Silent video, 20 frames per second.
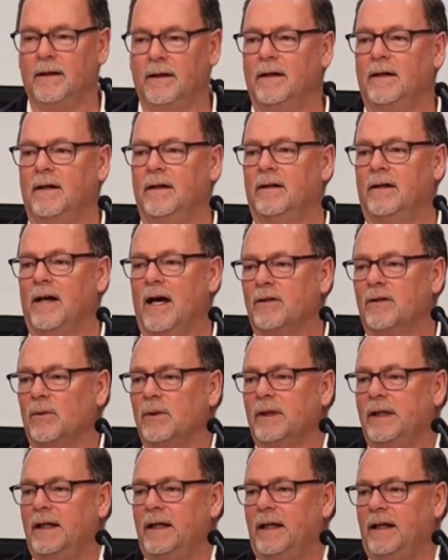not
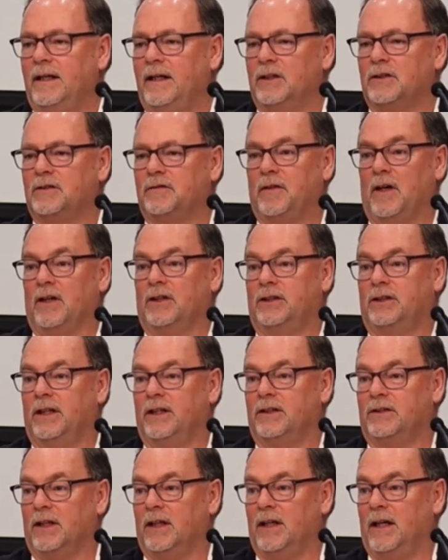only in his function
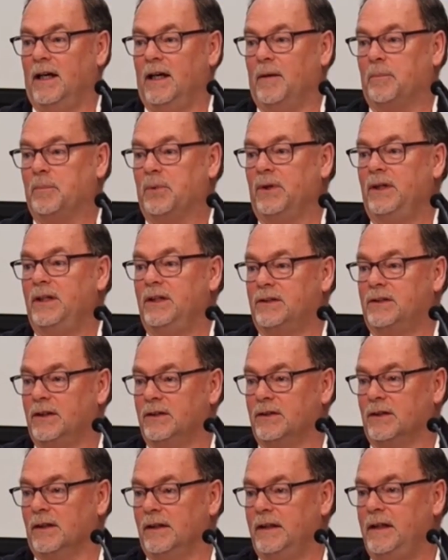as a, a priest,
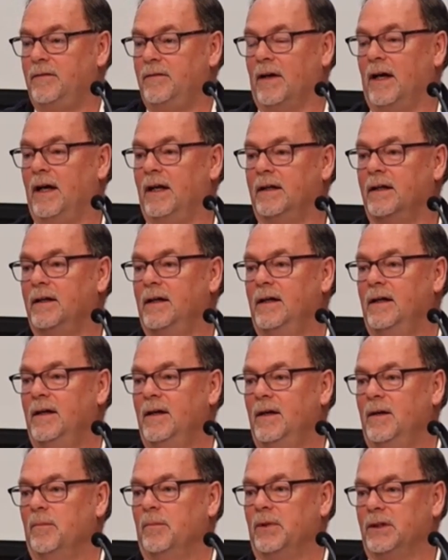as a Levite,
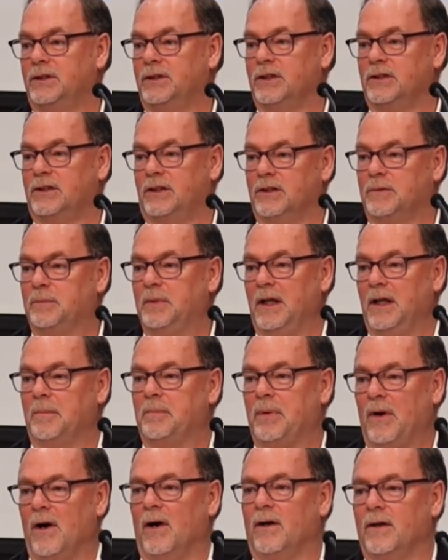but just as being
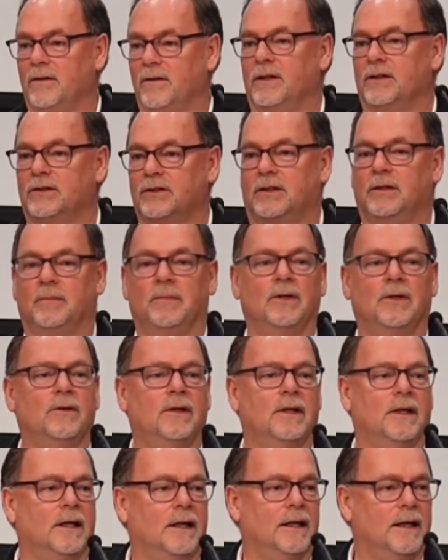part of this
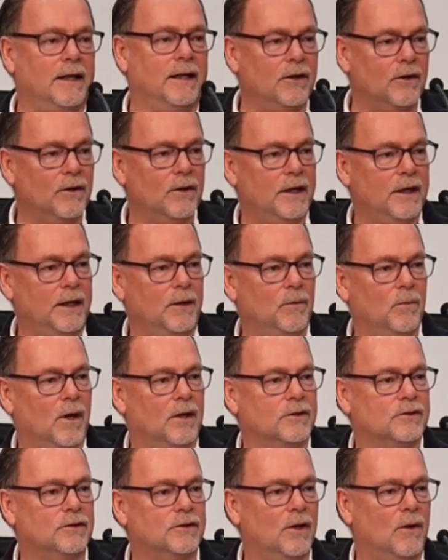community. And here he
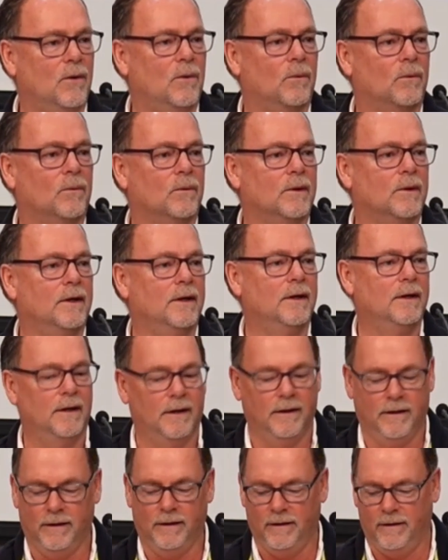was known
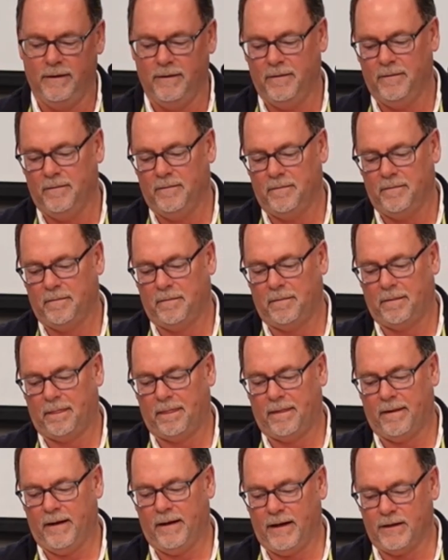
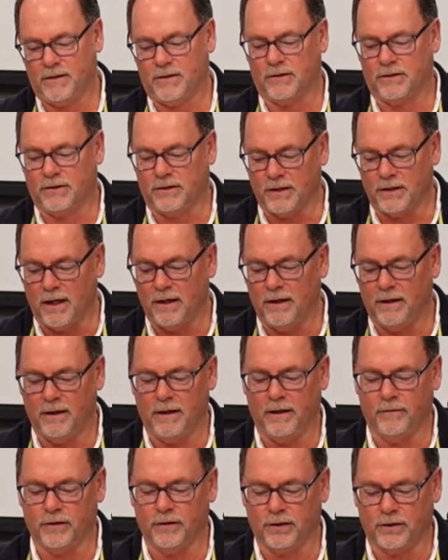as a son
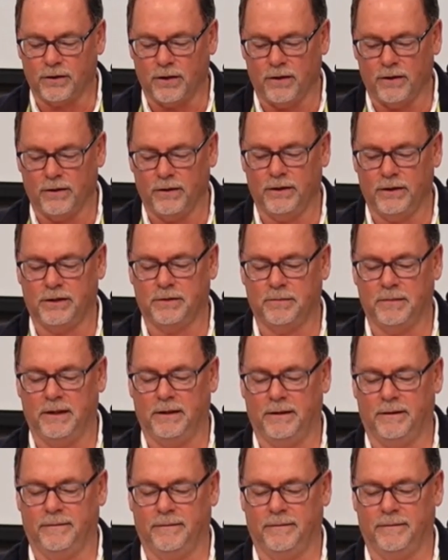of encouragement.